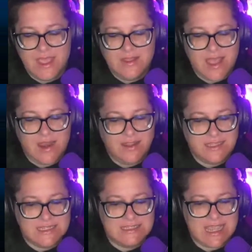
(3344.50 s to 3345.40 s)
That is
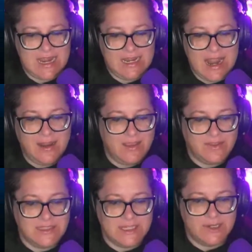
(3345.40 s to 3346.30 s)
exciting. I
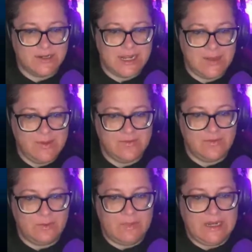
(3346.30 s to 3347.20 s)
haven't seen your name in a
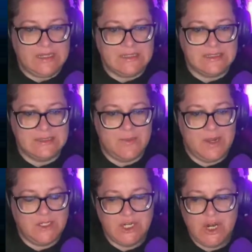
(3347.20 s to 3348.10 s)
few minutes, and so I'm
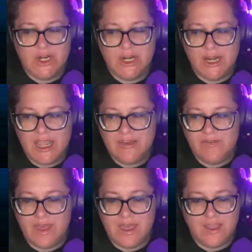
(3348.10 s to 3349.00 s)
not sure if
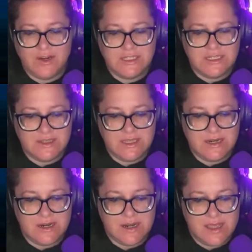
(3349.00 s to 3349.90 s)
you're still here.